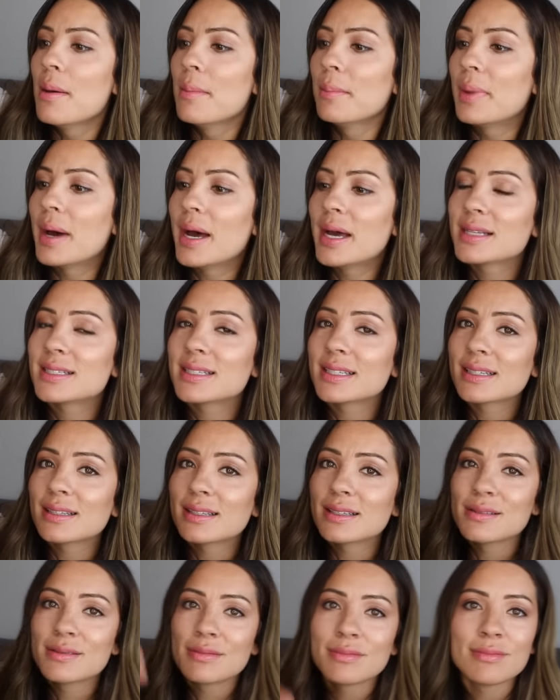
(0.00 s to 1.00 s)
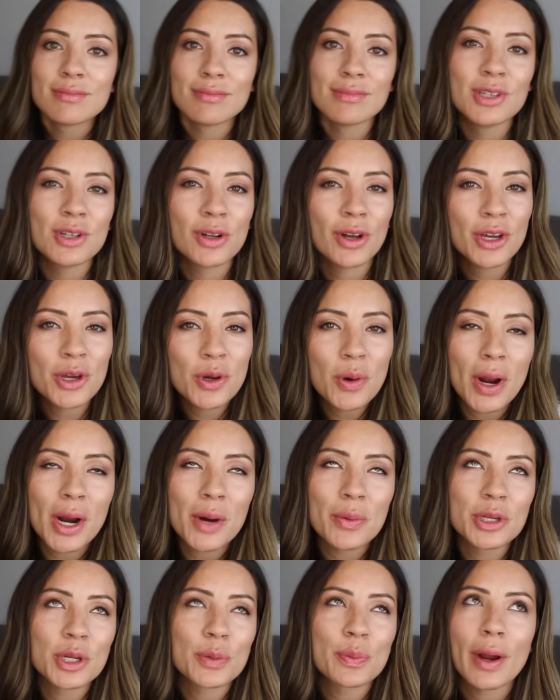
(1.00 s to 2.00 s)
But you know how you
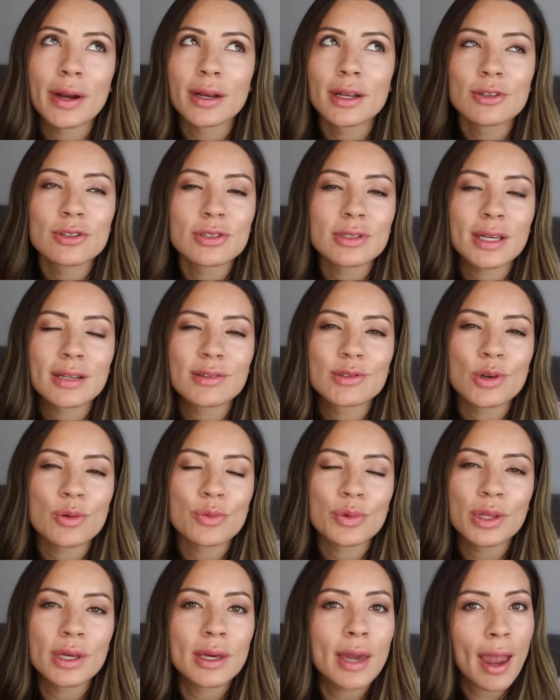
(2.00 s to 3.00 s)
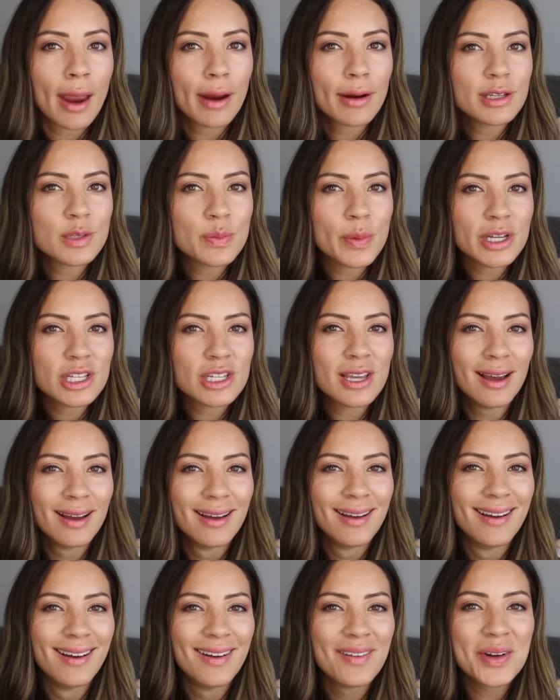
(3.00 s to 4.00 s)
are when you're pregnant, you just like don't really care as much
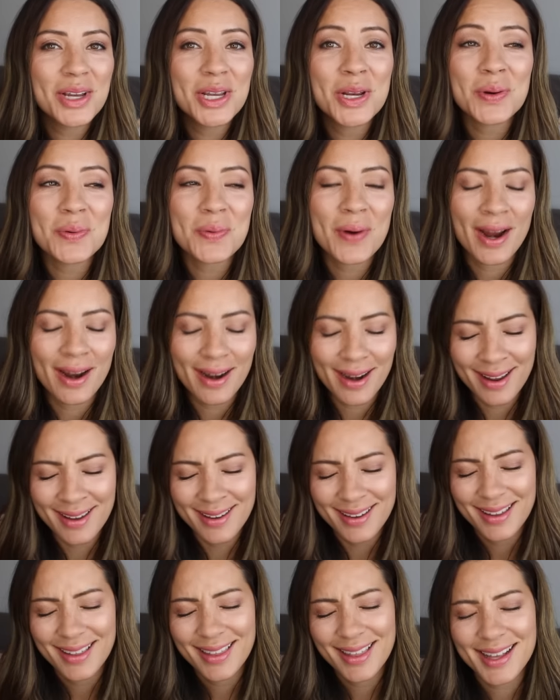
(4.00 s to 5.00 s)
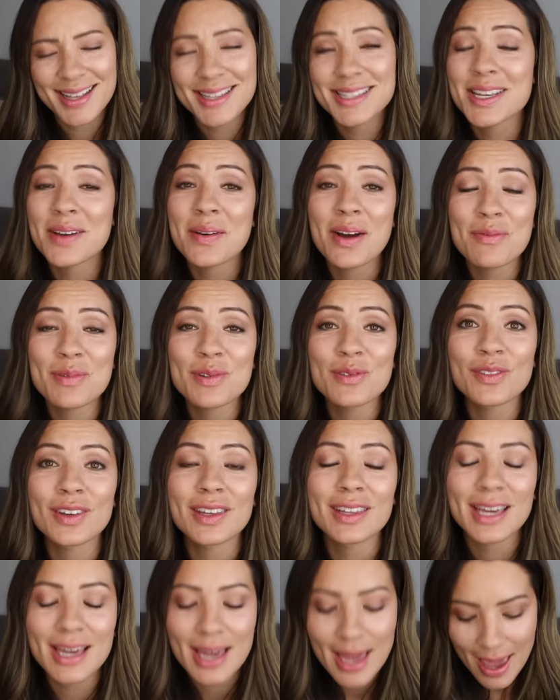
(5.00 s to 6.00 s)
what you're wearing. That's how I've been
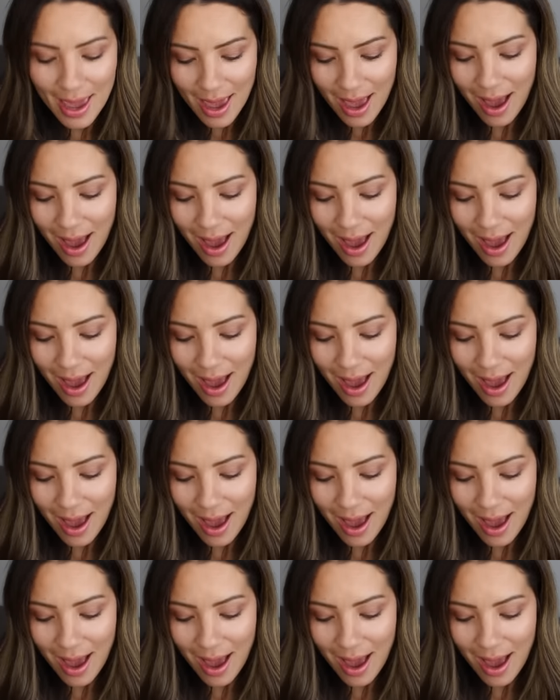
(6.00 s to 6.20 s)
feeling.